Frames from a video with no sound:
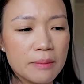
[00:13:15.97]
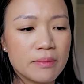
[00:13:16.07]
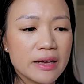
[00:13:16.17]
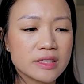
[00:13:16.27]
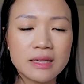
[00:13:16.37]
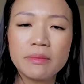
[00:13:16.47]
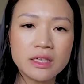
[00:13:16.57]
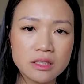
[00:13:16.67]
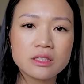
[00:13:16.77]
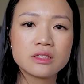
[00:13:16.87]
my
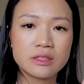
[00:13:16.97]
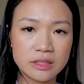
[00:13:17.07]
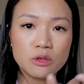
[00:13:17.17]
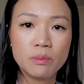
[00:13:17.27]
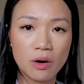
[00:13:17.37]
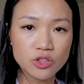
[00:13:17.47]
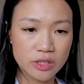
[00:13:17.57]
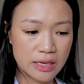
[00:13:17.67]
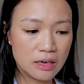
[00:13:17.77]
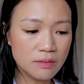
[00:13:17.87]
stomach still
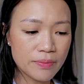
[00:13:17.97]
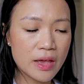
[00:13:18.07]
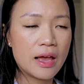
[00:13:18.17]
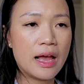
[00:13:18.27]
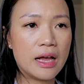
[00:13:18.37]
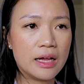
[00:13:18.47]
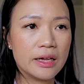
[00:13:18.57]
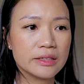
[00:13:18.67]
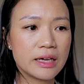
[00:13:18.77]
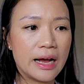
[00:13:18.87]
bulges out,
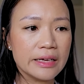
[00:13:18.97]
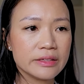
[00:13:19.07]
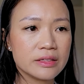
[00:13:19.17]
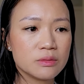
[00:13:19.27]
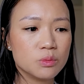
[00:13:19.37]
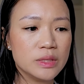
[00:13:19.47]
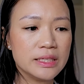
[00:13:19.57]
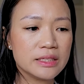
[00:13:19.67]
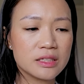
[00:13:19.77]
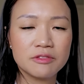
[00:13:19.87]
and I
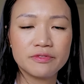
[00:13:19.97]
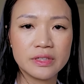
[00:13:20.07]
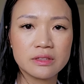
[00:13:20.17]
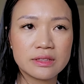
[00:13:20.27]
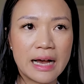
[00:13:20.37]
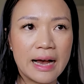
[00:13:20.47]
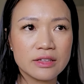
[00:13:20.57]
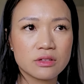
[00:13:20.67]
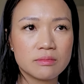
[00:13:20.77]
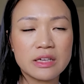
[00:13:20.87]
really didn't feel
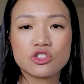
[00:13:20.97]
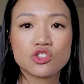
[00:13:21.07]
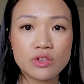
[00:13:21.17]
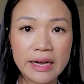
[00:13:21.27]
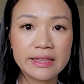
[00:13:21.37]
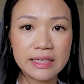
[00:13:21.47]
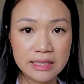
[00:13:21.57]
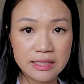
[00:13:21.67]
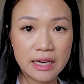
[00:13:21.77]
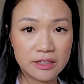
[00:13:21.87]
that much strength
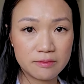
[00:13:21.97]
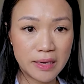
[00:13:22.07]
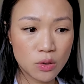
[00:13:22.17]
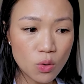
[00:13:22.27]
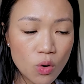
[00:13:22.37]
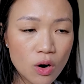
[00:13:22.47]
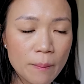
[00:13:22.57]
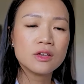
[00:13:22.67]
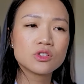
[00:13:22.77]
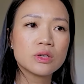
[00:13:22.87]
inside of my
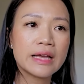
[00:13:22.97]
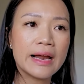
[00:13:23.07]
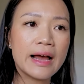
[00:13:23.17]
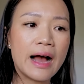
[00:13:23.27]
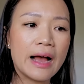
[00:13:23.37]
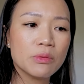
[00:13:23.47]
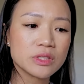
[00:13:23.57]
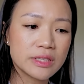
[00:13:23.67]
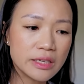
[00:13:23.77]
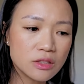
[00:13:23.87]
core. So then I
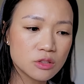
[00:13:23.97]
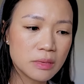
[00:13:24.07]
was thinking to